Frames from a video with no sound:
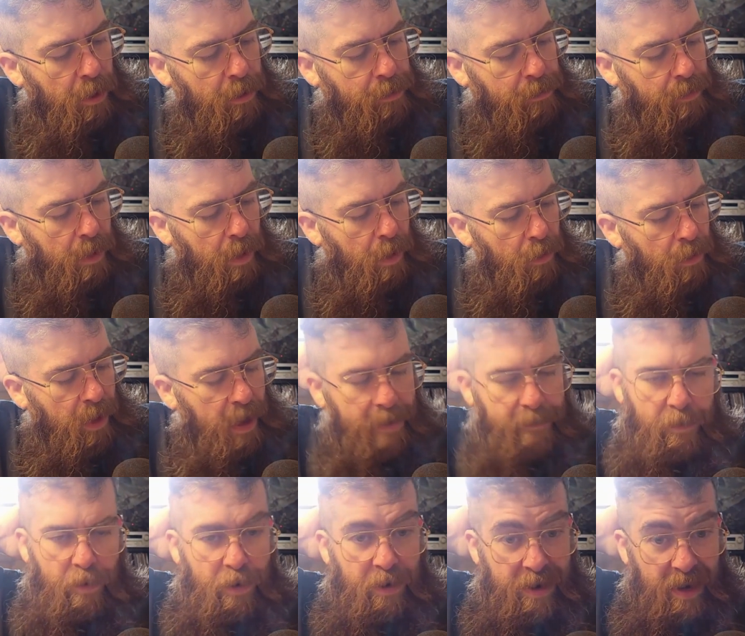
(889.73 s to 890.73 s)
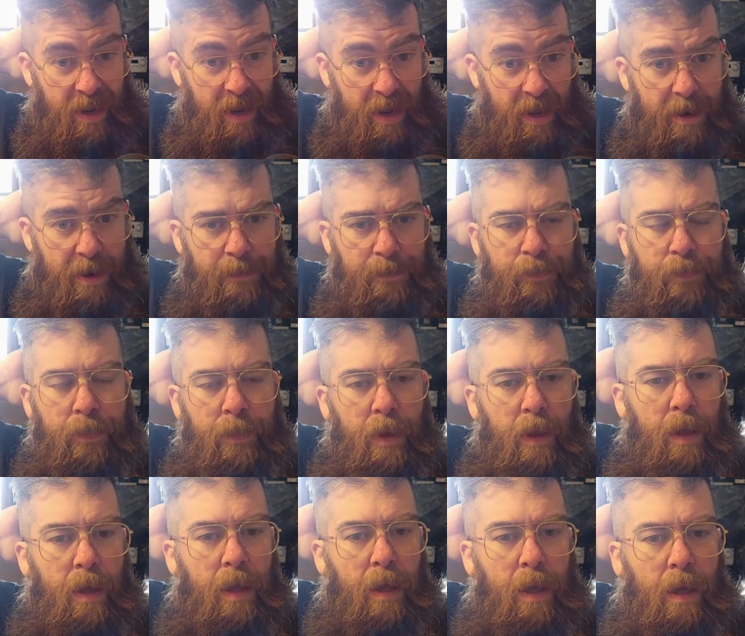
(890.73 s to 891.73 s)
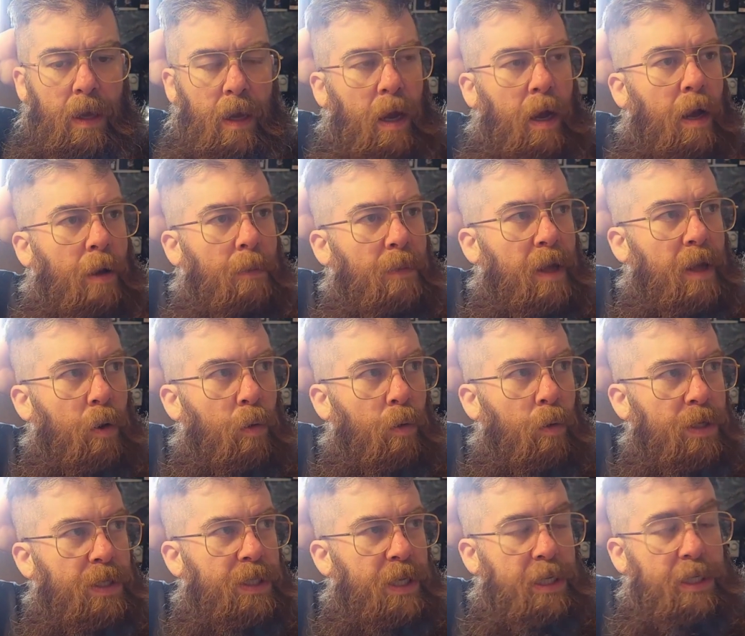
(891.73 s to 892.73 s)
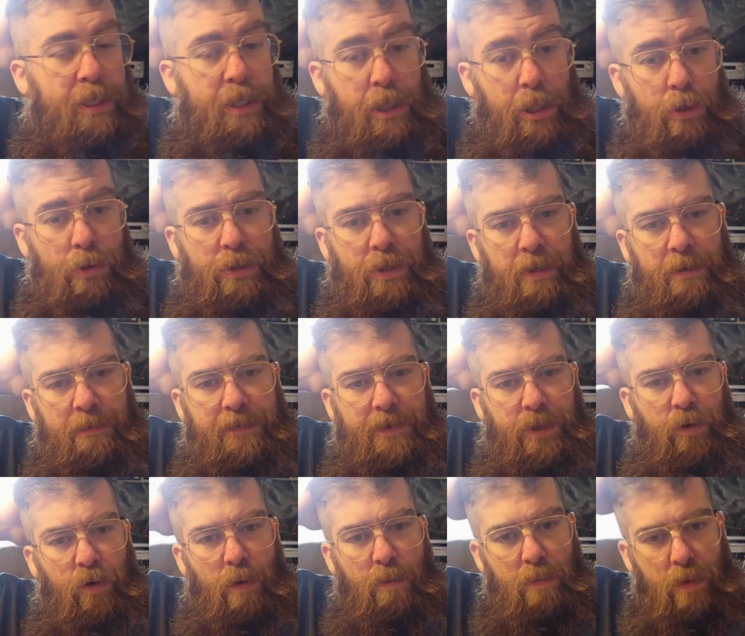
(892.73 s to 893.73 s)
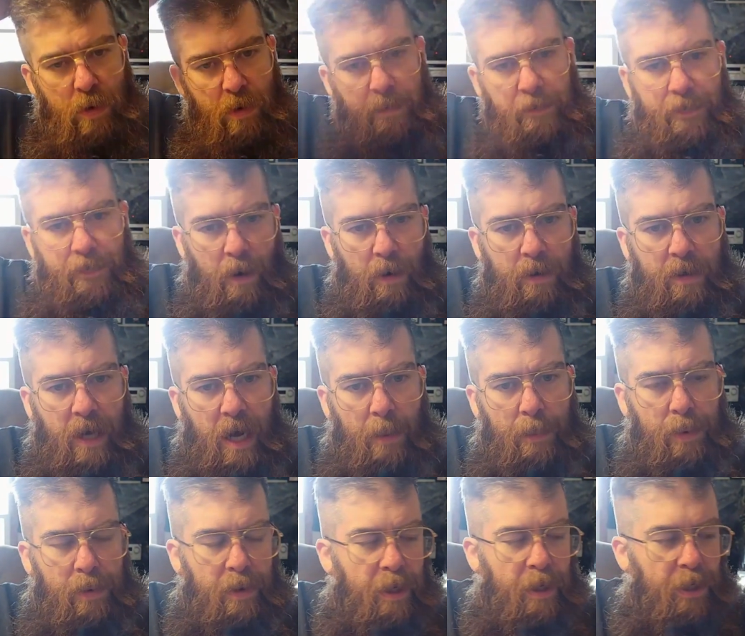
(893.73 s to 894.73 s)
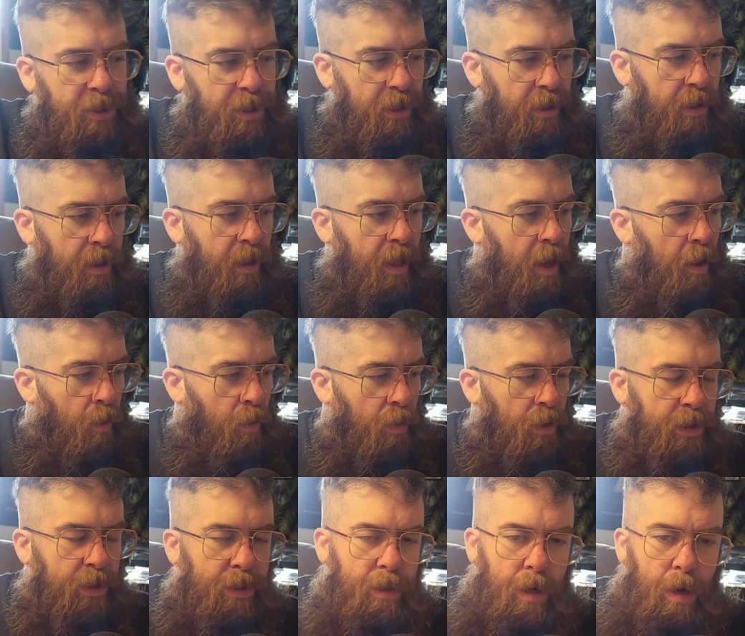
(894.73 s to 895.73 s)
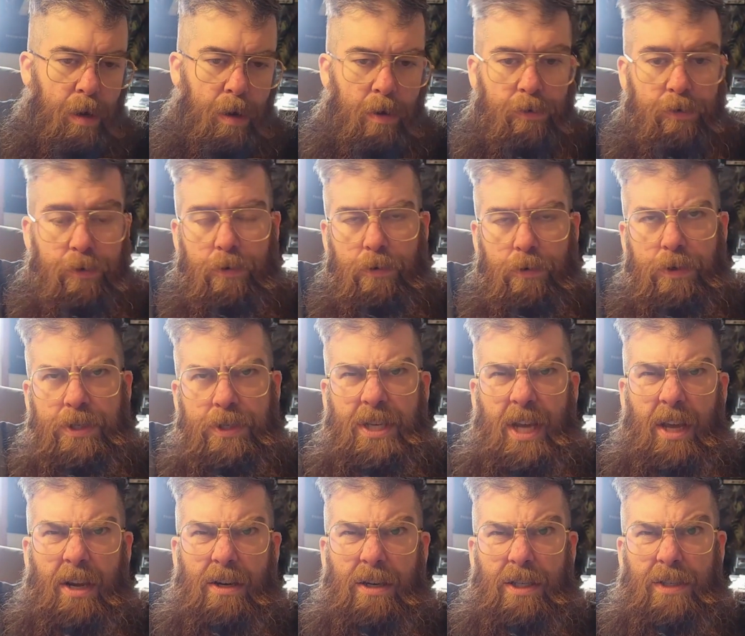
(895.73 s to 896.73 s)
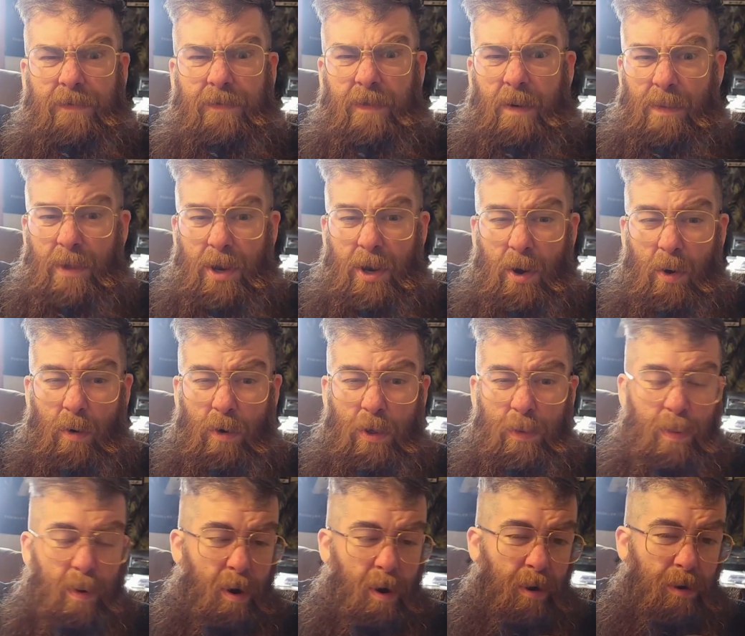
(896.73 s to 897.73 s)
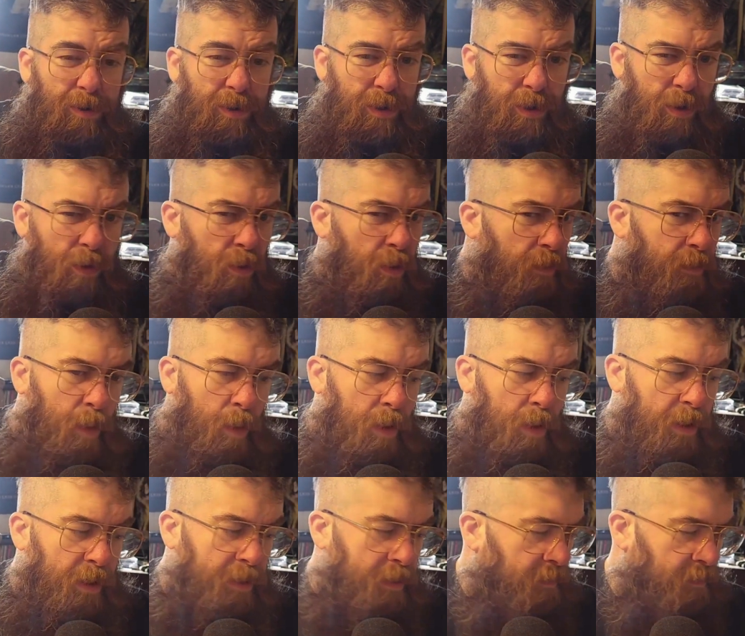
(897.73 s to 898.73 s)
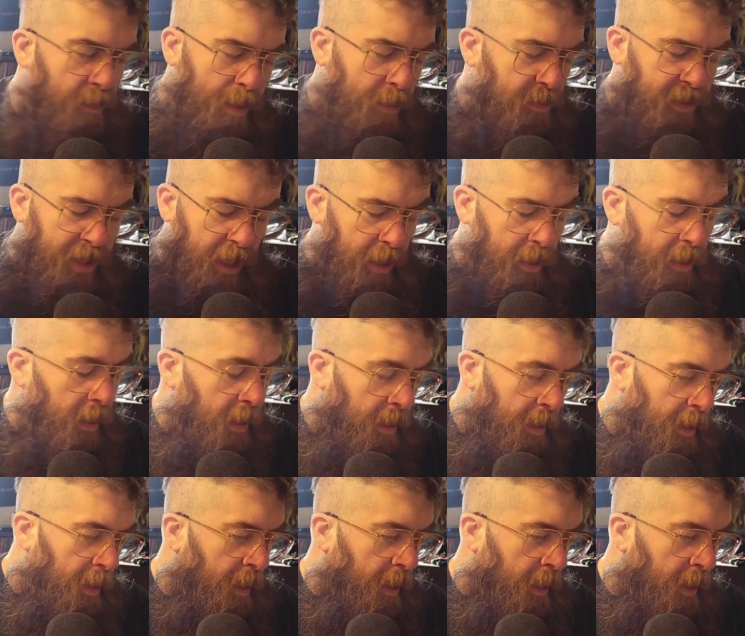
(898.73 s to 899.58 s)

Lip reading: Darkthrone ever did. And it was exclusive to a Moonfog compilation that was called Crusaders from the North Part 2, if I'm not mistaken.